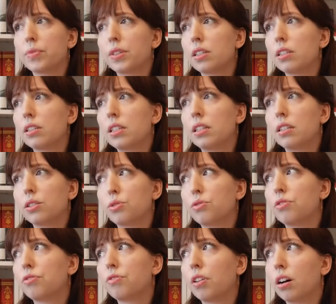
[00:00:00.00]
This deals
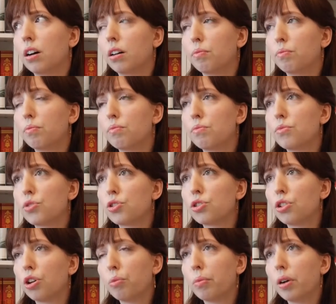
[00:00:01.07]
with
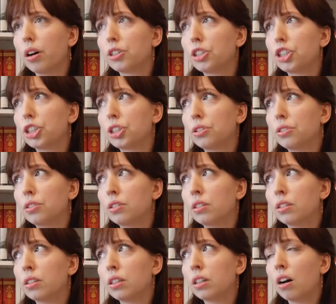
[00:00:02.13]
so much
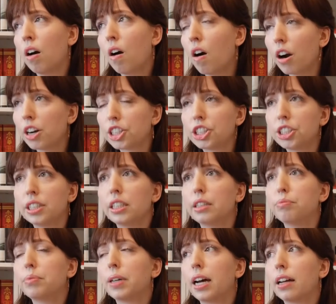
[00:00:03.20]

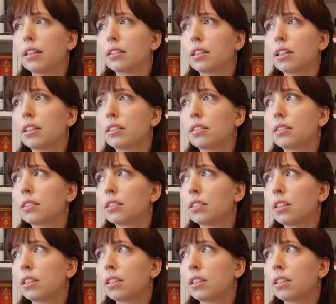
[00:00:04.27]
hardship and